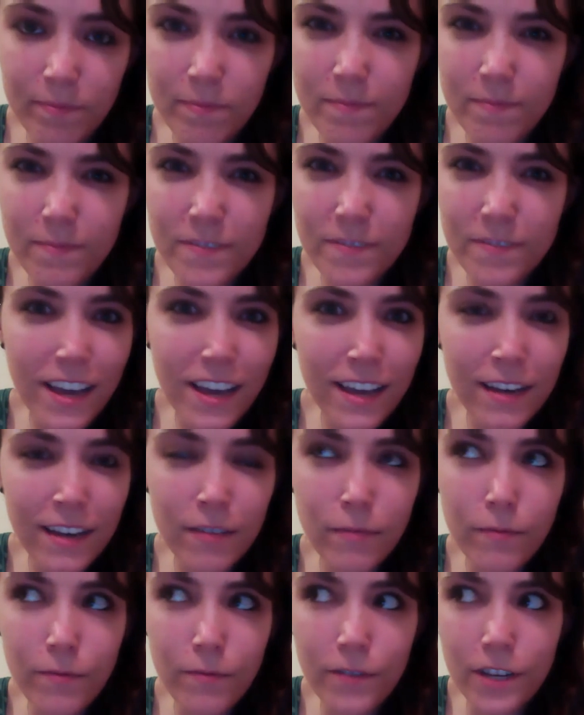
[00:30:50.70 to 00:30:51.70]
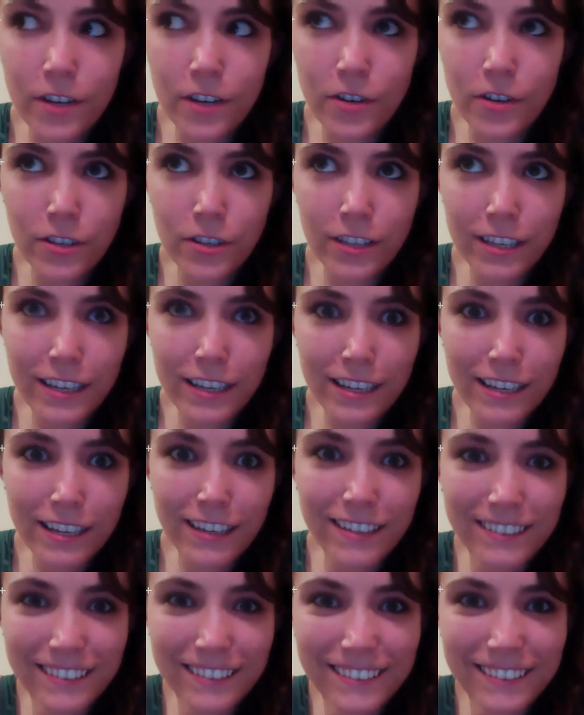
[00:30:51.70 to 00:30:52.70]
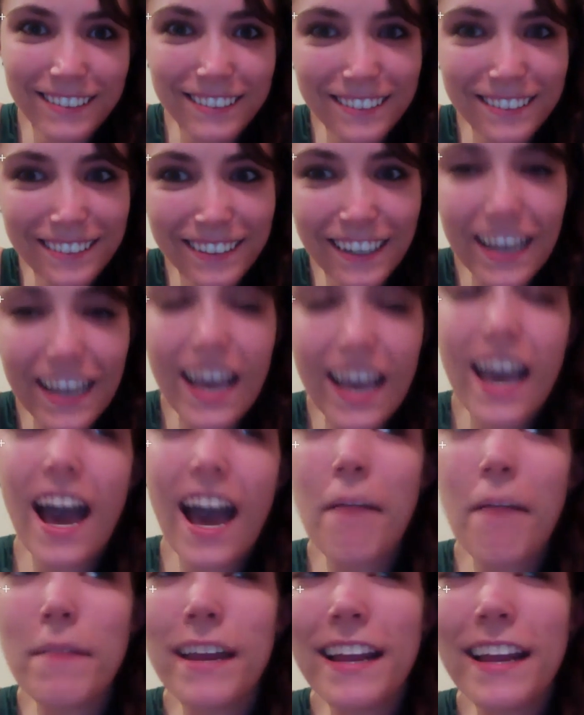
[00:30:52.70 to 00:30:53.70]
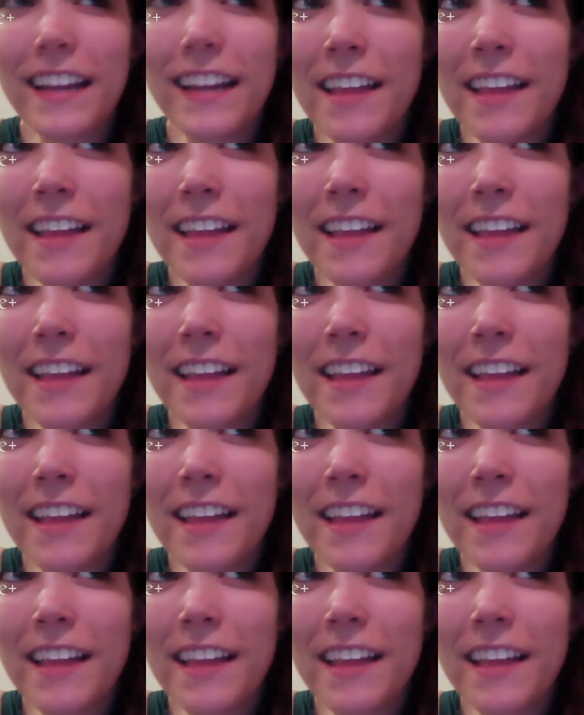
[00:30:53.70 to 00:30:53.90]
Not officially. I mean,